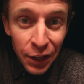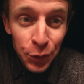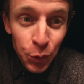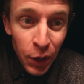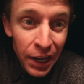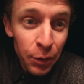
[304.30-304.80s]

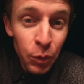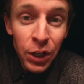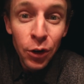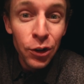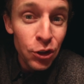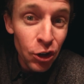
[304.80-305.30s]
That's right,
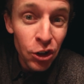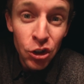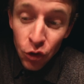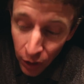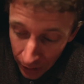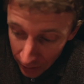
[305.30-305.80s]
we are in charge
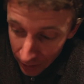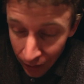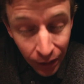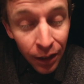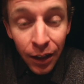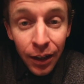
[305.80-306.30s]
of drinks.